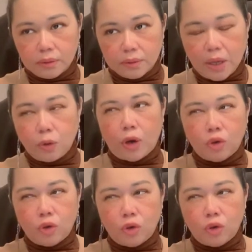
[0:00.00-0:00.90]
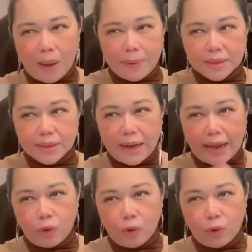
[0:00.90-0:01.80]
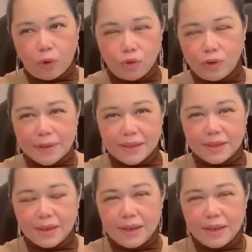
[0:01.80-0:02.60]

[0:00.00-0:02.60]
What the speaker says: they don't want to do my business and I don't want to do their business.